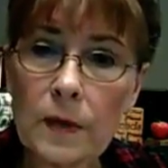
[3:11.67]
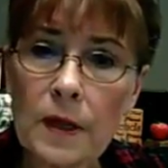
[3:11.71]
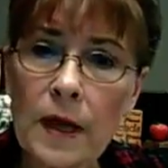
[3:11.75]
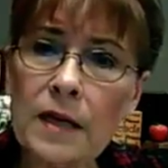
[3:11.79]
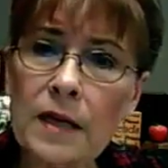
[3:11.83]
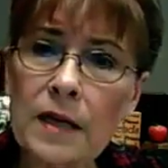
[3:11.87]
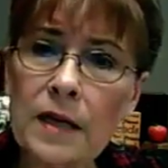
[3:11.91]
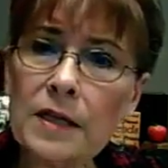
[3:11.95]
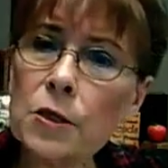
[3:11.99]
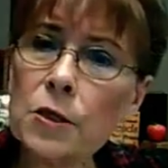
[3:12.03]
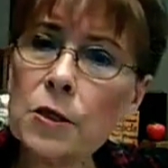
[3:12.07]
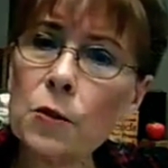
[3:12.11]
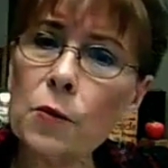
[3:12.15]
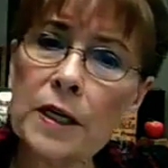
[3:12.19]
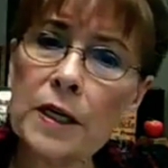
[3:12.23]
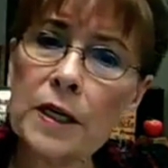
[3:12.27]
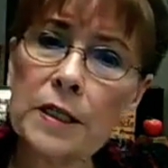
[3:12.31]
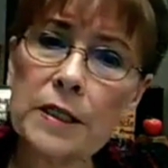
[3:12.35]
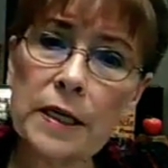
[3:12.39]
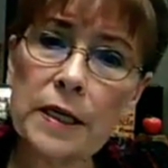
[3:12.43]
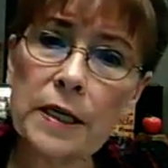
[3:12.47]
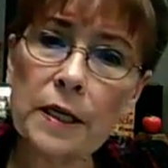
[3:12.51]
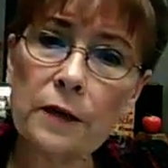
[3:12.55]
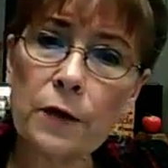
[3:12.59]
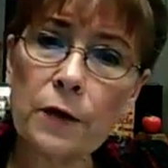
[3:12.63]
I also wanted
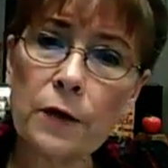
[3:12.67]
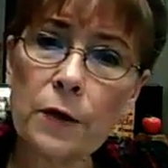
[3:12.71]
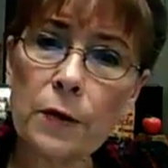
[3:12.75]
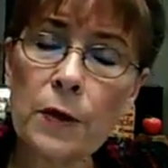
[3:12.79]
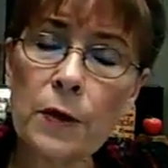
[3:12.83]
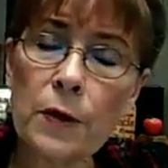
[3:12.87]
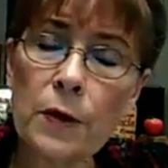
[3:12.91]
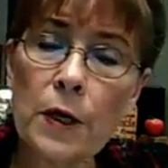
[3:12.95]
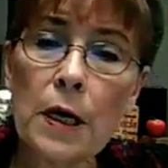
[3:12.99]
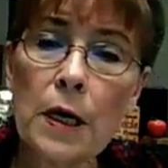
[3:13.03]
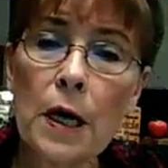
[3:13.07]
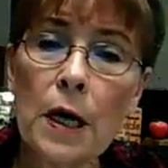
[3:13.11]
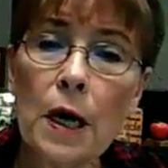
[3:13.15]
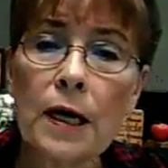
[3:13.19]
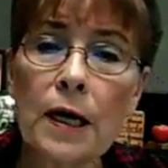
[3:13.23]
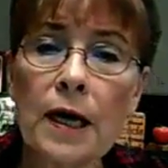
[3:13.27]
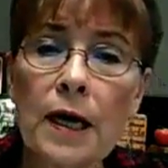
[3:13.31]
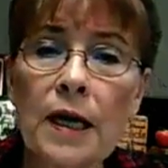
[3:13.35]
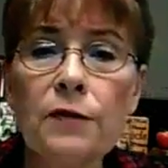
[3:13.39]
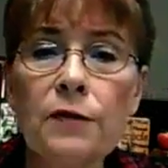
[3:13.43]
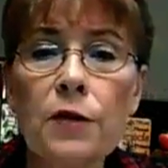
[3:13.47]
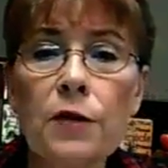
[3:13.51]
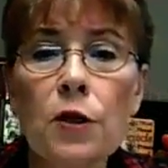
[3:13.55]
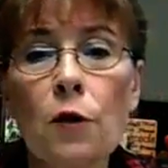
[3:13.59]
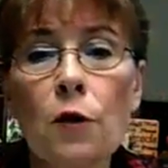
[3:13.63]
to give you
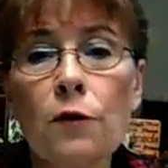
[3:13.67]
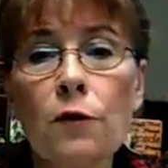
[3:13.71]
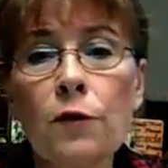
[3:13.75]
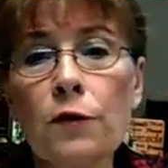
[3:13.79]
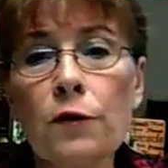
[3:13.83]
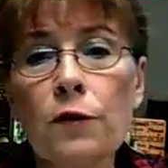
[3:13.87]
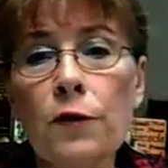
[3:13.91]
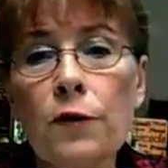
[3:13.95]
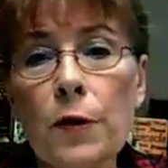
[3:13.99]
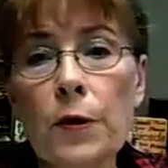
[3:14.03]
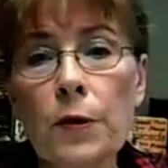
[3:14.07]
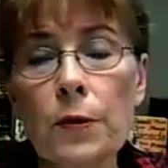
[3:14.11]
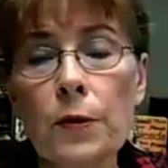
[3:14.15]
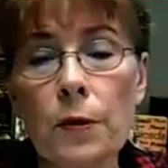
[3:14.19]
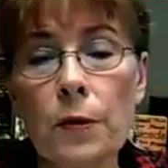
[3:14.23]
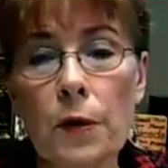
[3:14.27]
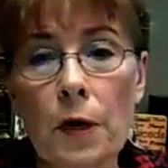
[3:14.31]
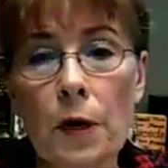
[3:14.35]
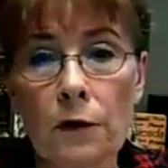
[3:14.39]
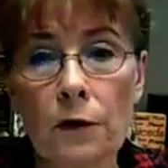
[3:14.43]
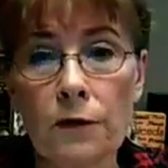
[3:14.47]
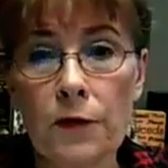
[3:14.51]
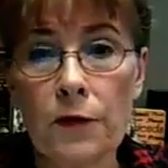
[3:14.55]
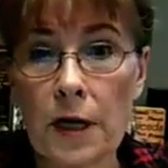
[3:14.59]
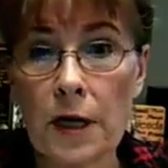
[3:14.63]
kind of an overview
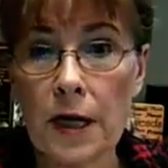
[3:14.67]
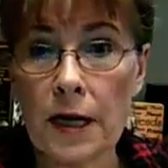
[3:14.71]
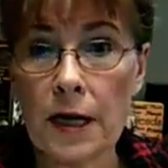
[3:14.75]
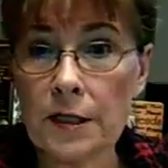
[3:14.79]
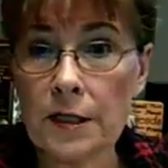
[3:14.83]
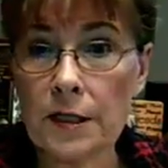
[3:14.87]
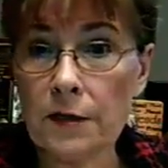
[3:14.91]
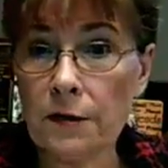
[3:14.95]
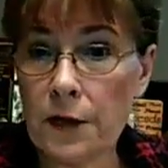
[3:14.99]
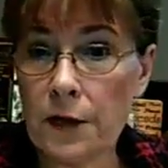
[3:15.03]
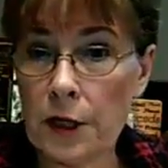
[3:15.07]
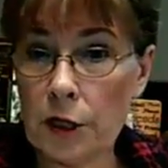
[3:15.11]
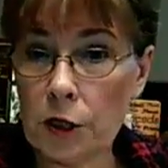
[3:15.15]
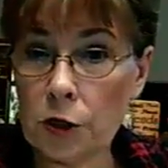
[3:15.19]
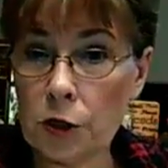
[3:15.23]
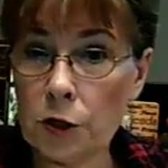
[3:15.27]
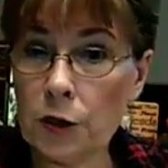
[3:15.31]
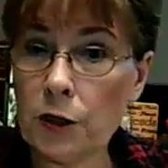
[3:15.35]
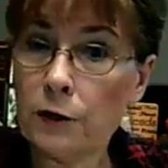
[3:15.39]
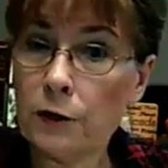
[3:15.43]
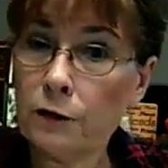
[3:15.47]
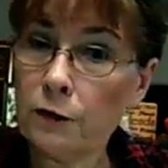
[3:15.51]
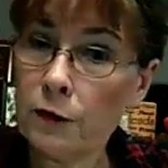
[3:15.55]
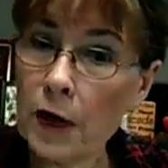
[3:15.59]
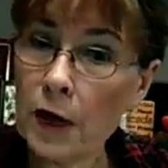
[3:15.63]
of the kinds of things you're
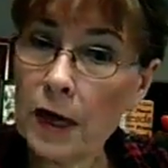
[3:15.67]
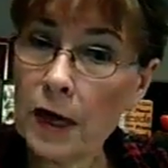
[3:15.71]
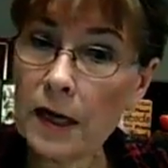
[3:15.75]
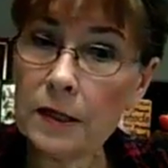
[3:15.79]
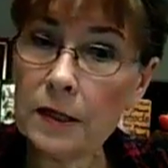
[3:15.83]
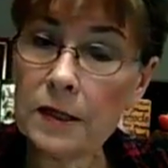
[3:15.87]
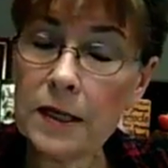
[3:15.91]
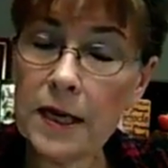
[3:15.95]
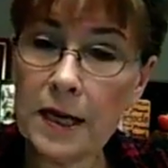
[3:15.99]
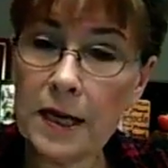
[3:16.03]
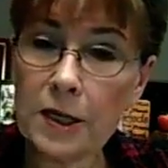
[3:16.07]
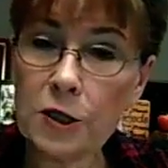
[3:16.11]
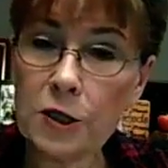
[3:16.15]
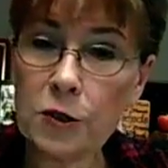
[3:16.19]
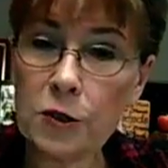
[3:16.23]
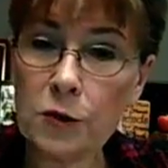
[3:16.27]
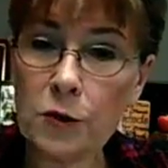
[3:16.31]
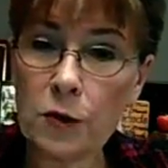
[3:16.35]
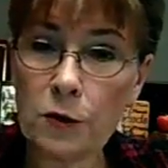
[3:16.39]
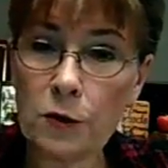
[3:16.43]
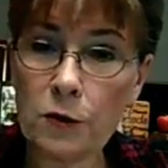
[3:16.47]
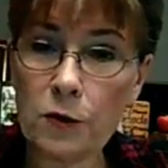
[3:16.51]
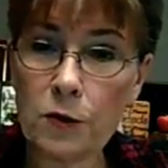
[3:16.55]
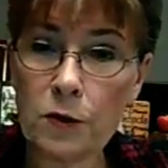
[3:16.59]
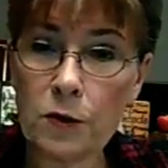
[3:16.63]
going to find as you
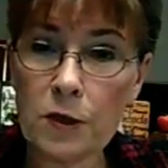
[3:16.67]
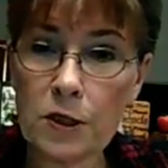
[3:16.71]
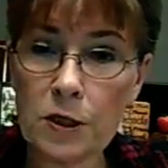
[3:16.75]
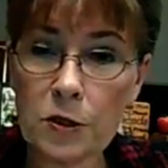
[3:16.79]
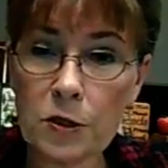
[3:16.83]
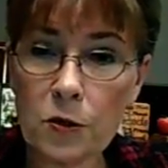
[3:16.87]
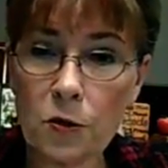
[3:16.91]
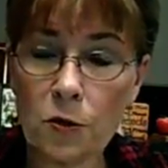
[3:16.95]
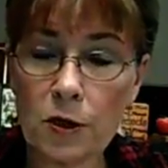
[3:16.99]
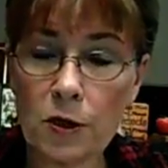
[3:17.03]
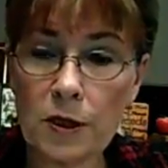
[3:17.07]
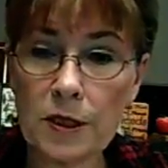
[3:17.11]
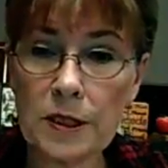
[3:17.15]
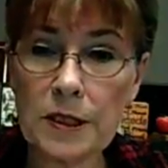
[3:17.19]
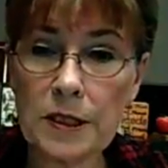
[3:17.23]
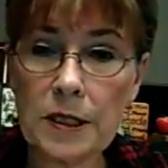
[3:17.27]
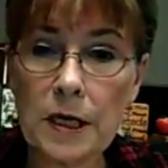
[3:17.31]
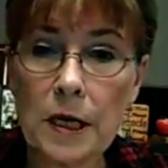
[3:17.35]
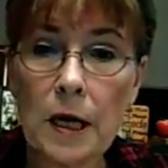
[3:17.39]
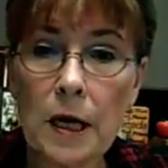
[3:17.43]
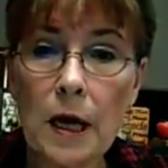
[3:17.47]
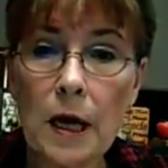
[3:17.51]
go through this course.